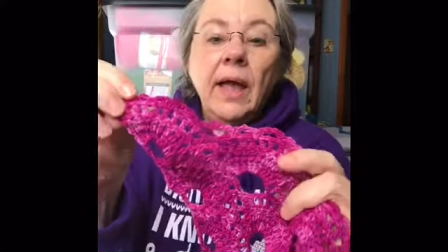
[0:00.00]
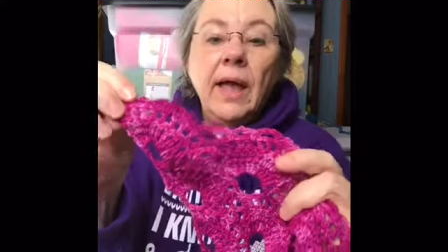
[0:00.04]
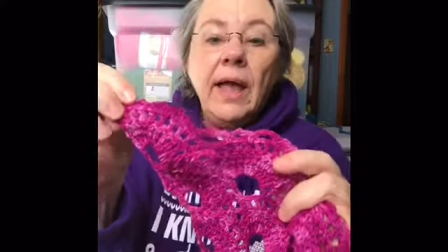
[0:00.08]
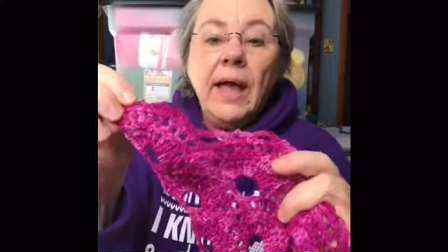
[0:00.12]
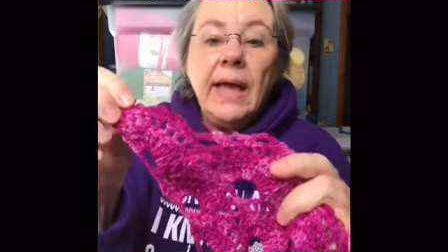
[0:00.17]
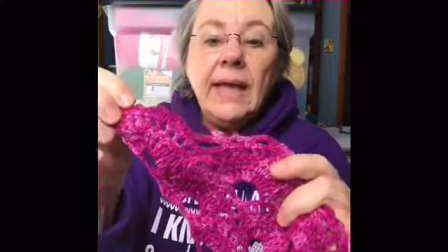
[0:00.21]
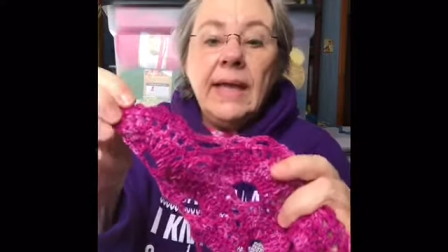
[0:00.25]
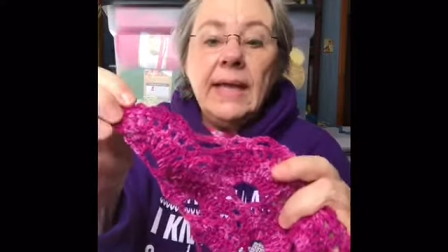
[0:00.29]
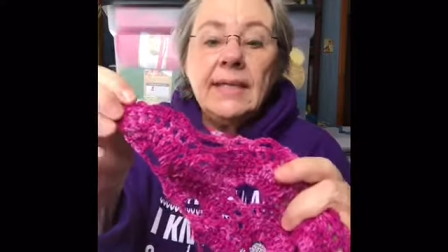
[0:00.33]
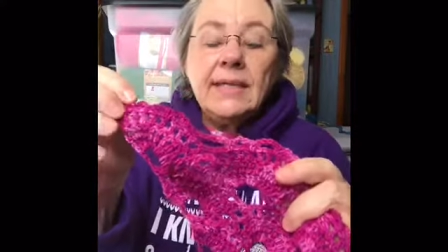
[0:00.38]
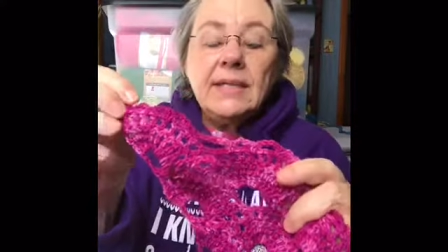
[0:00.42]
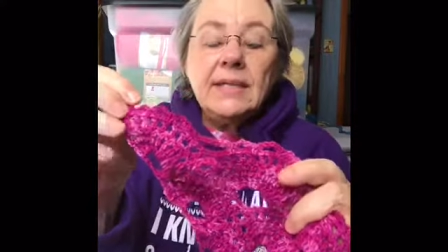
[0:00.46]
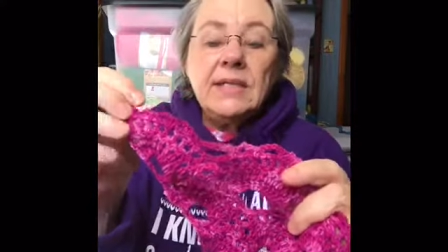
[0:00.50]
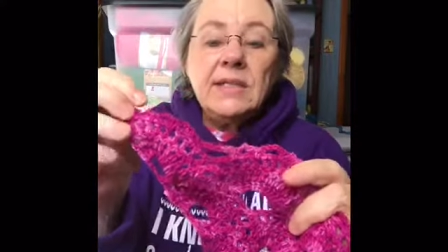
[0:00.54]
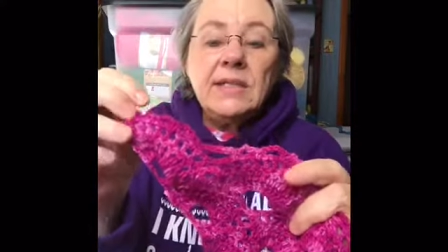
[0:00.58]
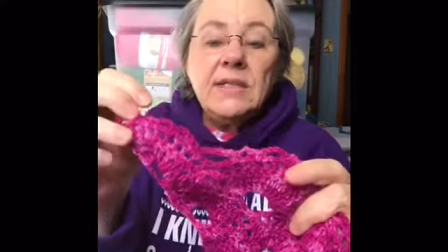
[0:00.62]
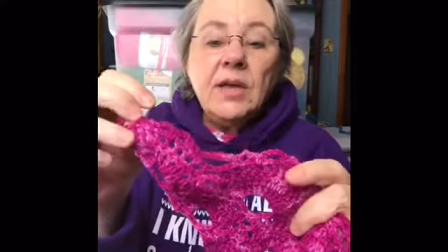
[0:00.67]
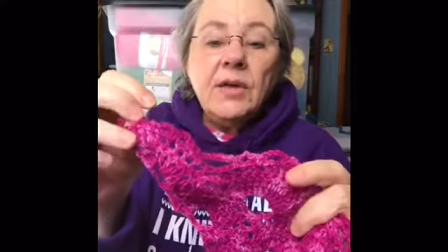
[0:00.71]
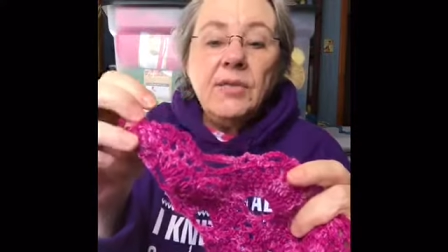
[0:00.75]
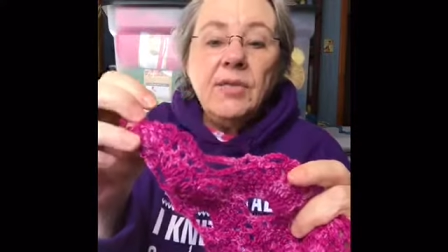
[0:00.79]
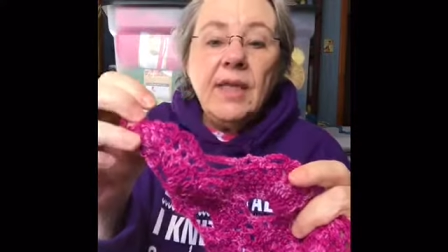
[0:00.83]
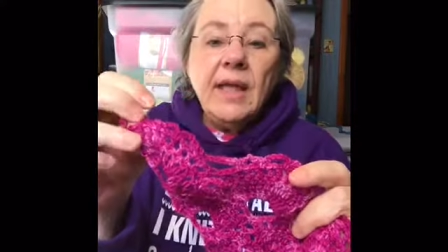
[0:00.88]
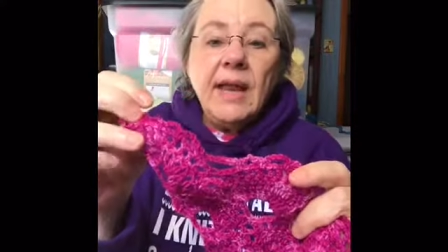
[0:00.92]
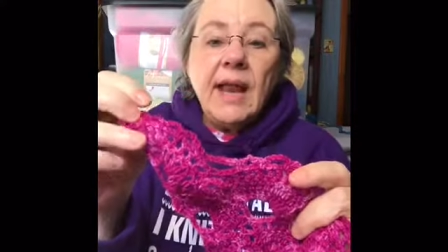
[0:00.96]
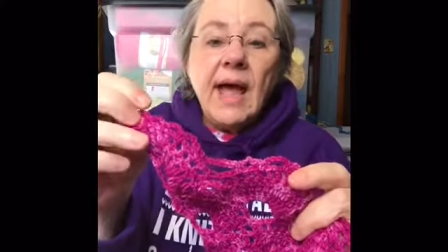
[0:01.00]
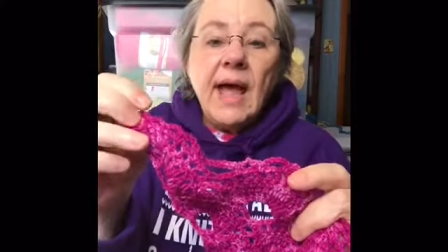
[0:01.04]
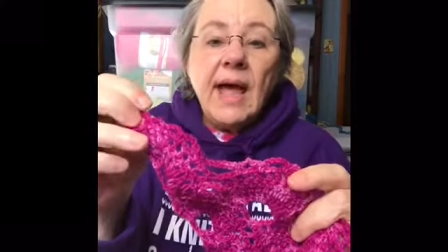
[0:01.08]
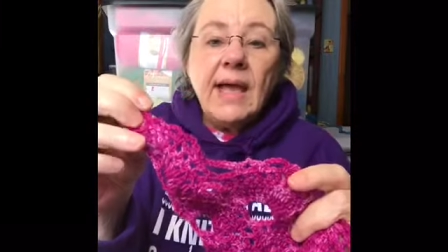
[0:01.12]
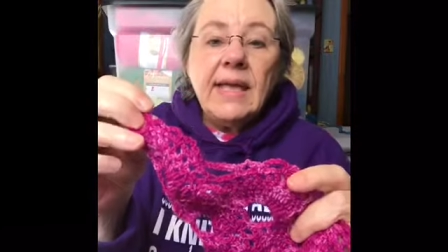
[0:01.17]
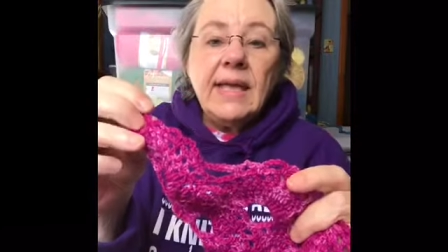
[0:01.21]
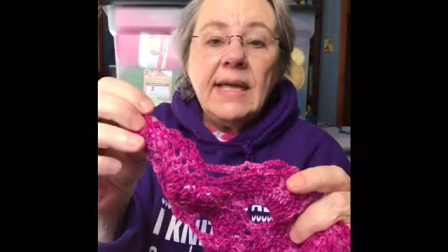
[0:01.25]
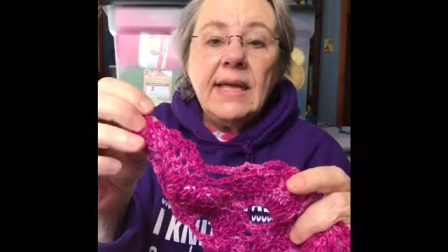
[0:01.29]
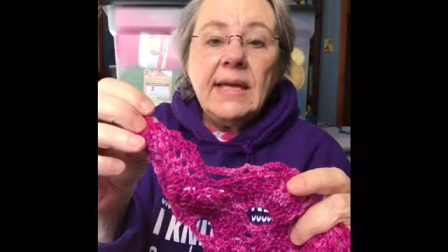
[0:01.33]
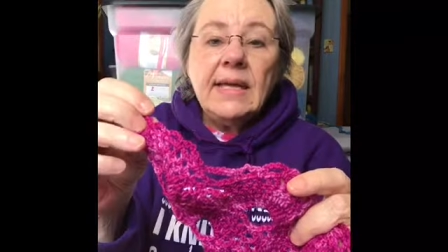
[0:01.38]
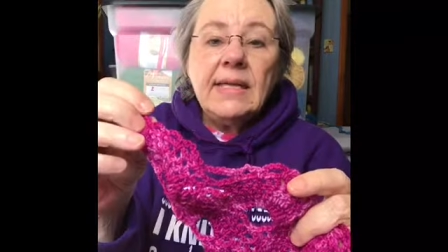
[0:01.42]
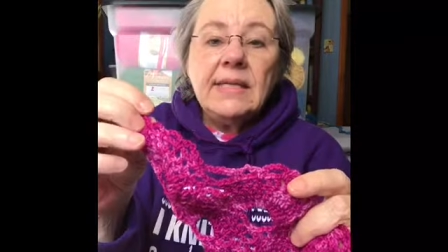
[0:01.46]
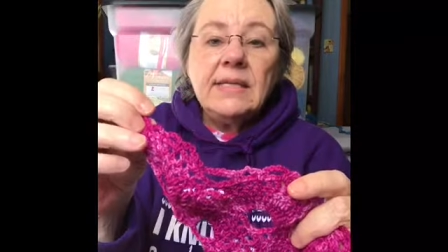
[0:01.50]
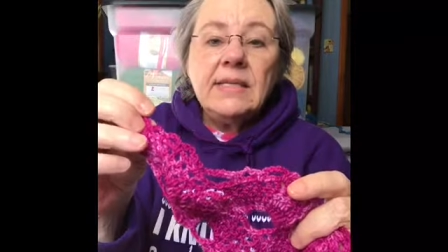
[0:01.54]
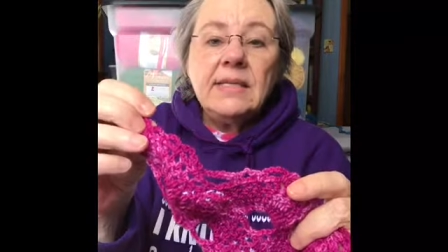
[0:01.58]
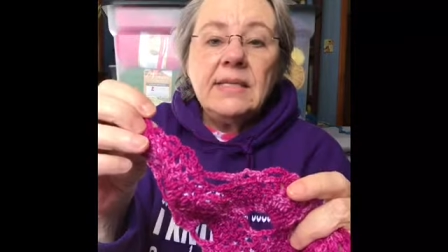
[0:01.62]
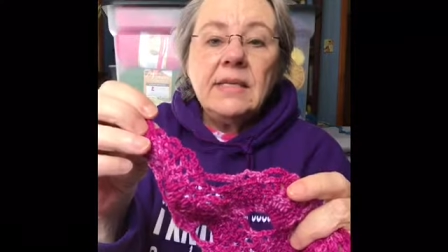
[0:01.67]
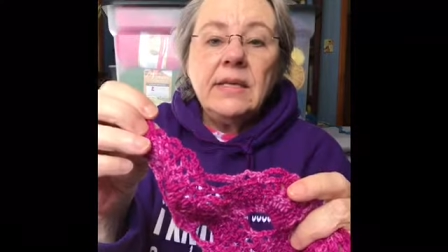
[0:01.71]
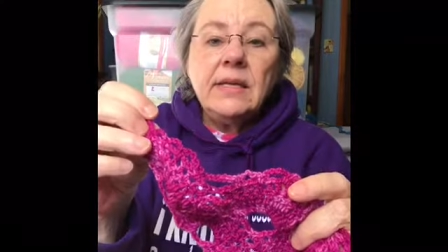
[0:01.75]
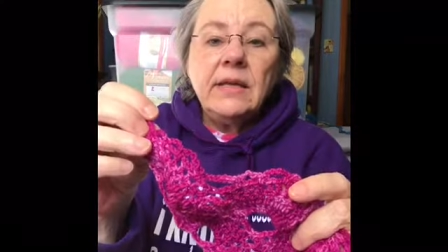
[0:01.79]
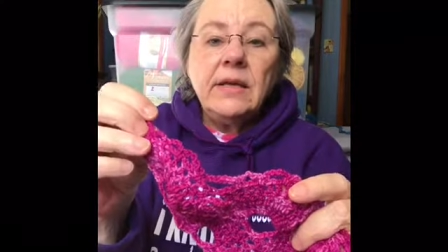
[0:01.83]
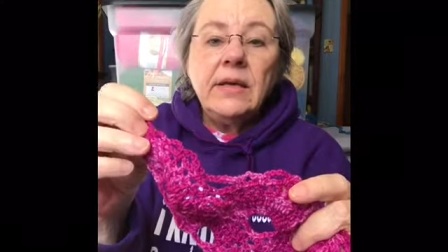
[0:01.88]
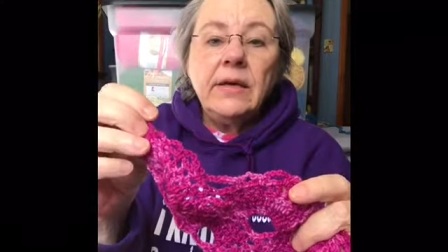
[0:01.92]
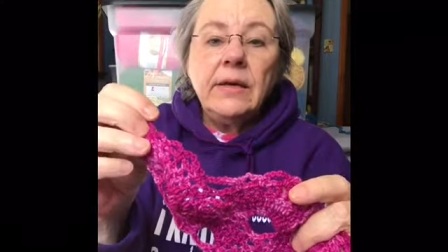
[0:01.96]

and so that I get,